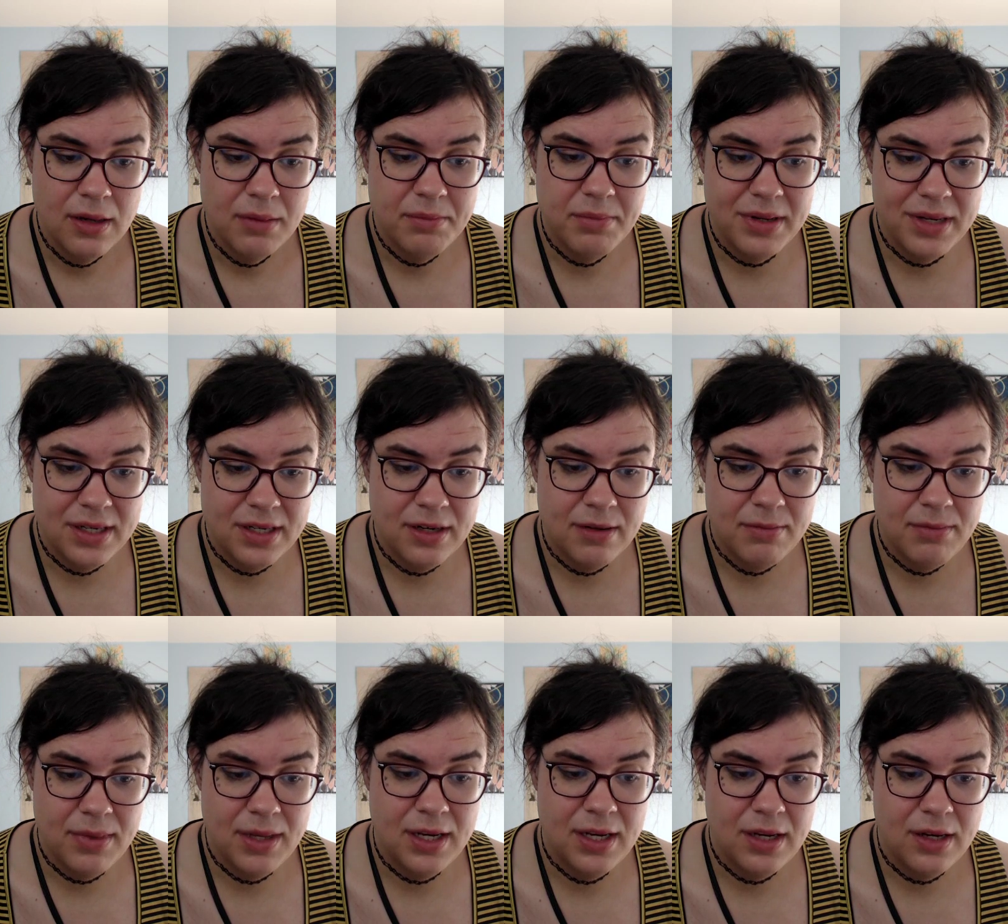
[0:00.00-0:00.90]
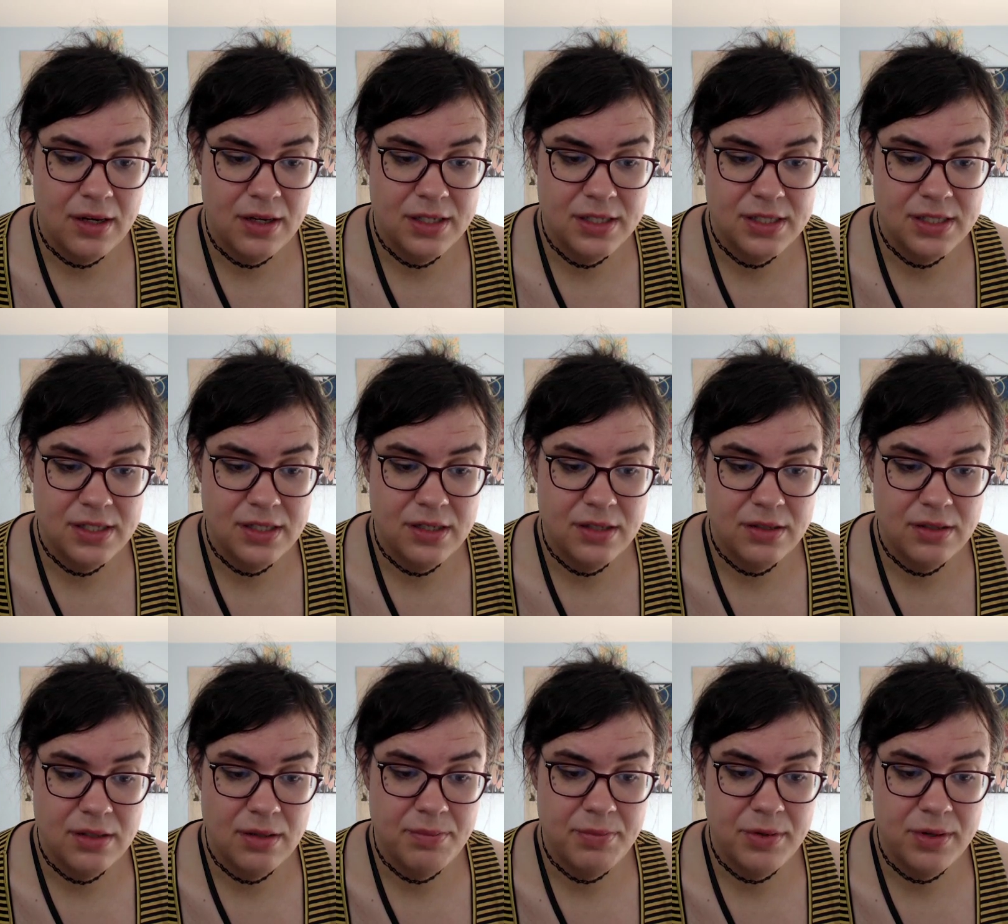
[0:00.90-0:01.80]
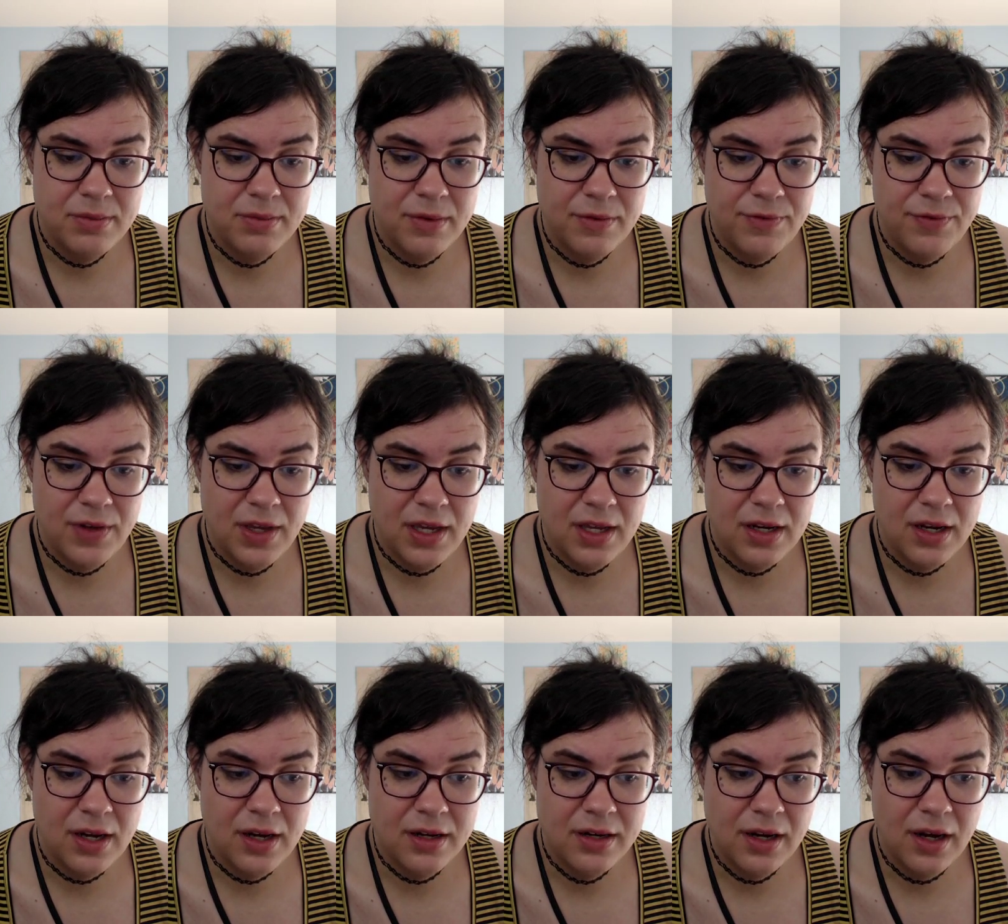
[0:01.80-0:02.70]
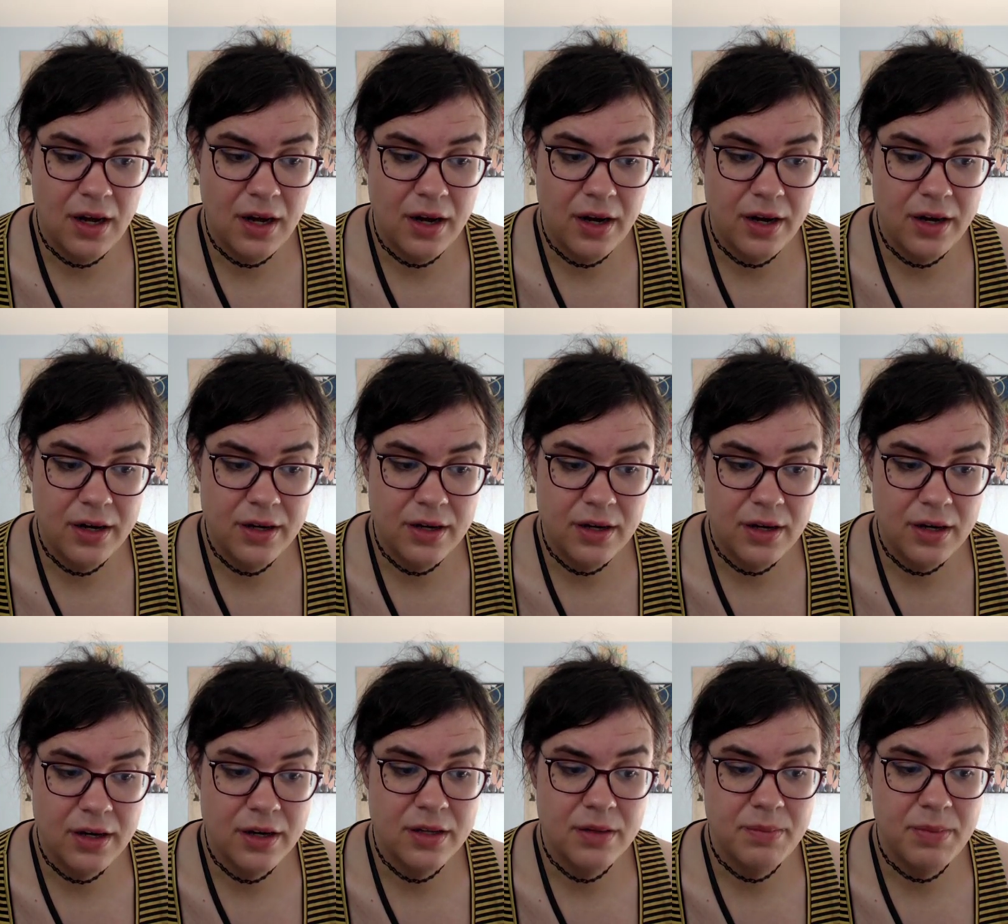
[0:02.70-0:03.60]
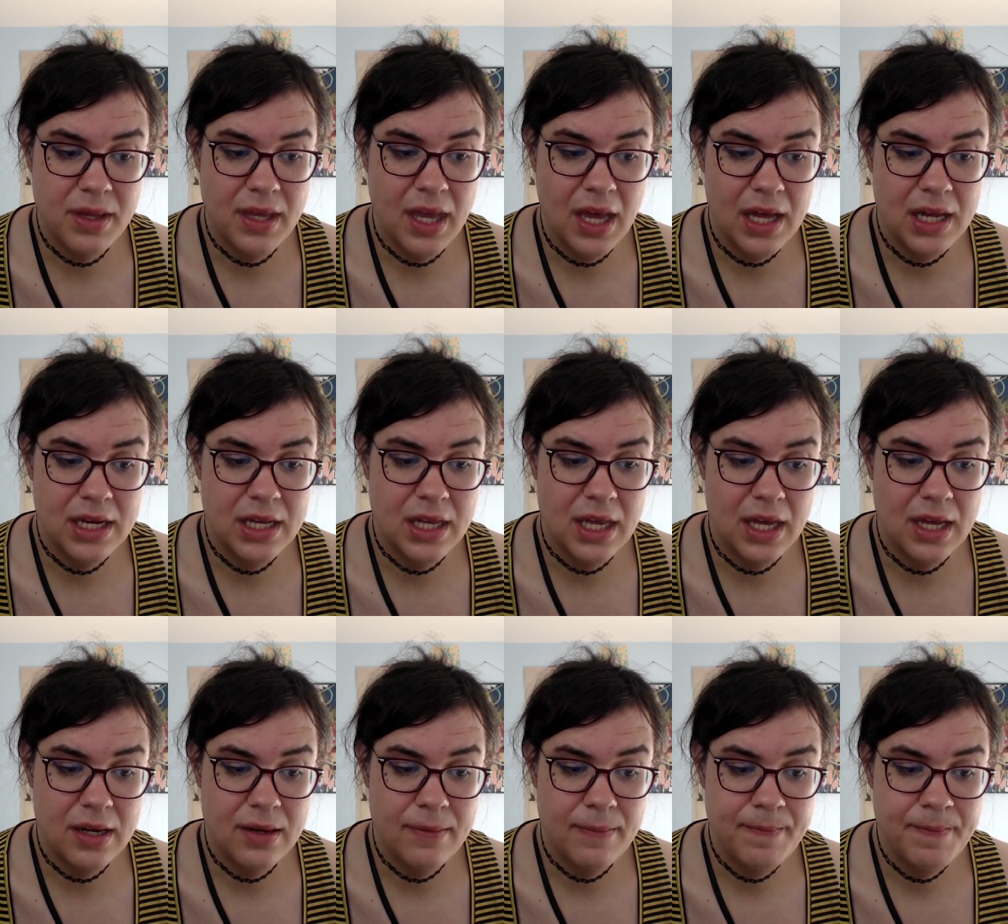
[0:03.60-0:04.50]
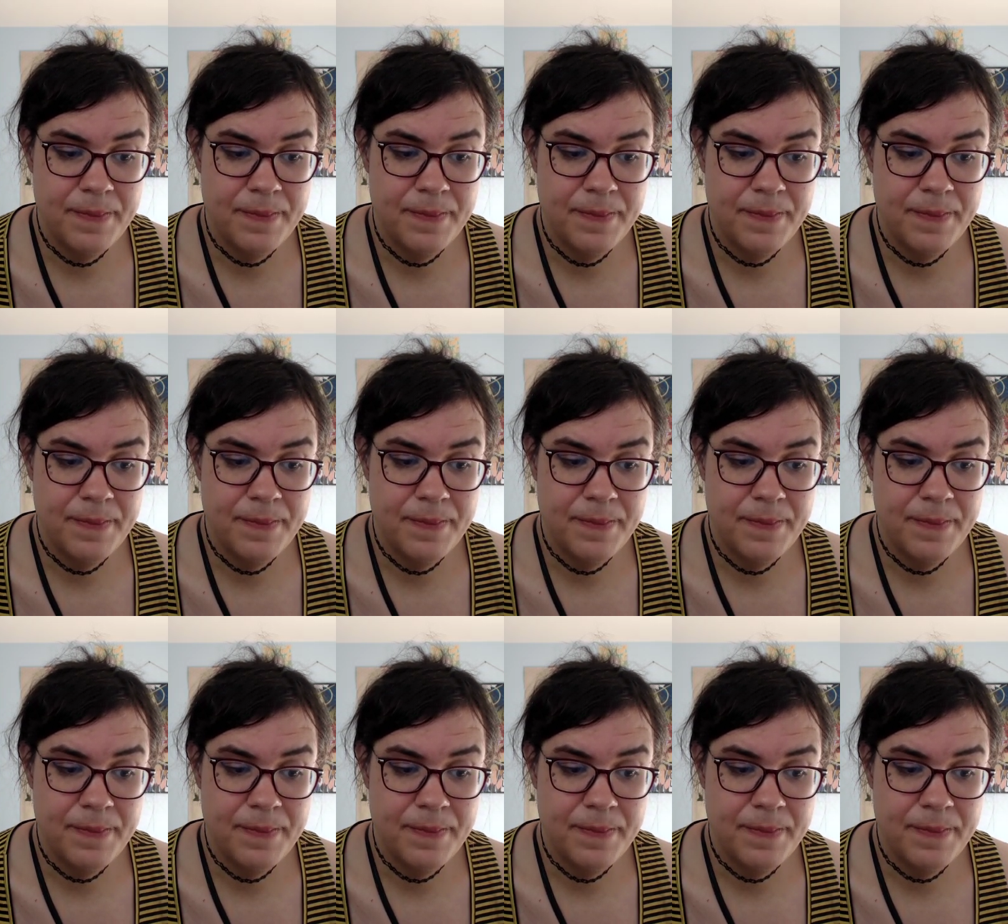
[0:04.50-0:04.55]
But in a minute or two the boom of feet on hard earth began again.